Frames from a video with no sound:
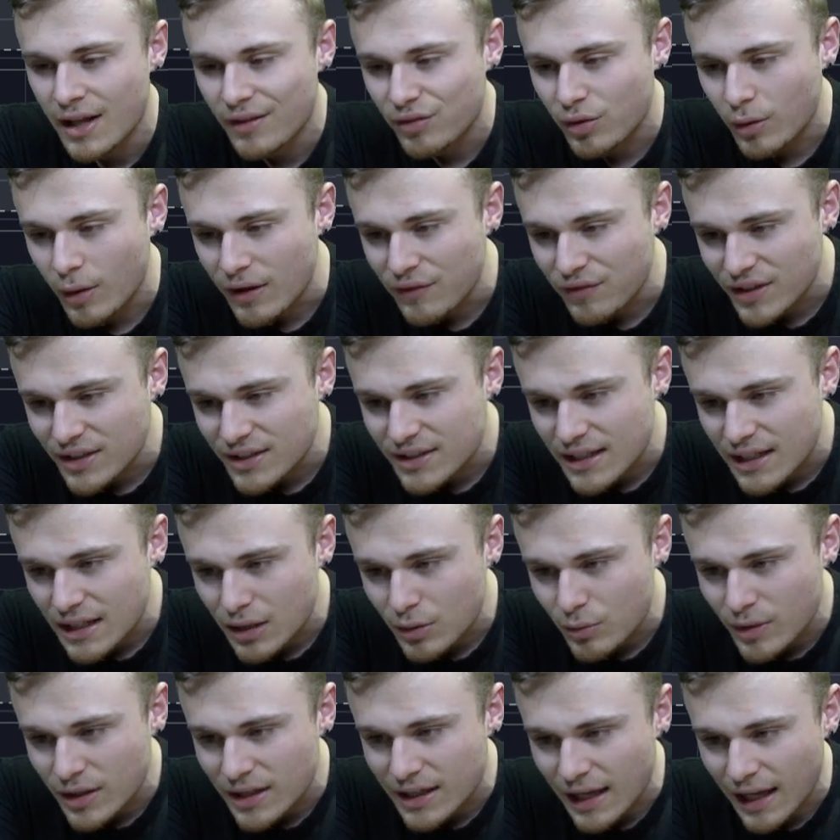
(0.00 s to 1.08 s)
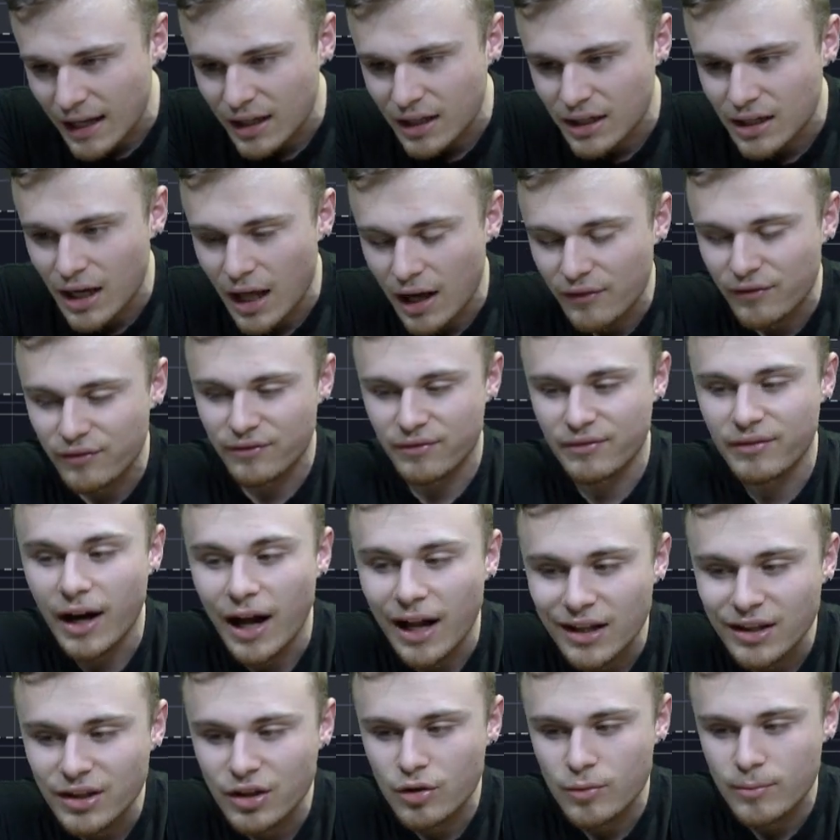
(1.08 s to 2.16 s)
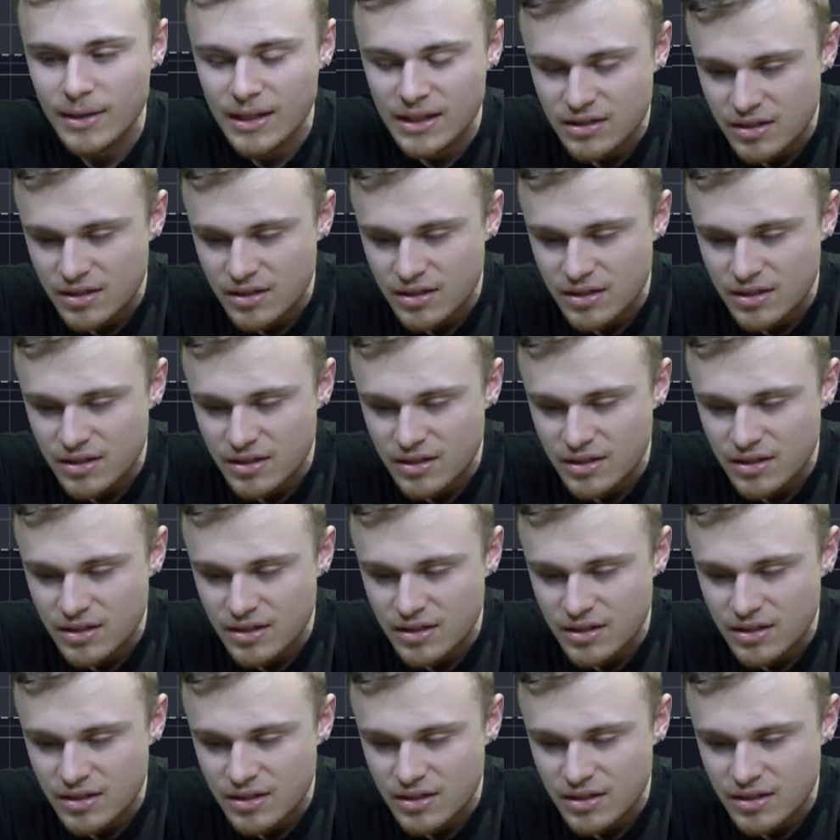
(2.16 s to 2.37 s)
So if indeed we get enough volume